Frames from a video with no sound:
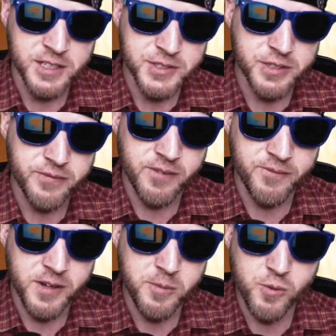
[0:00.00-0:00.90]
So from
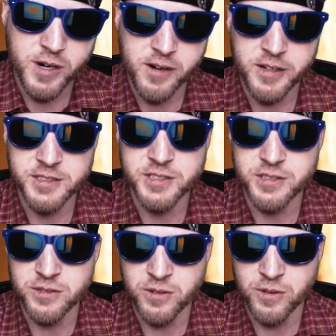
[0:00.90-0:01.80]
February
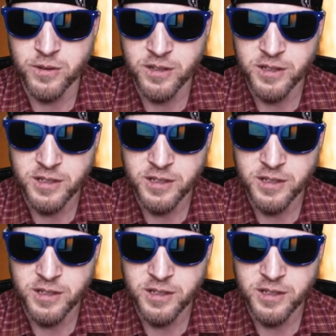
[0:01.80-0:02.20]
till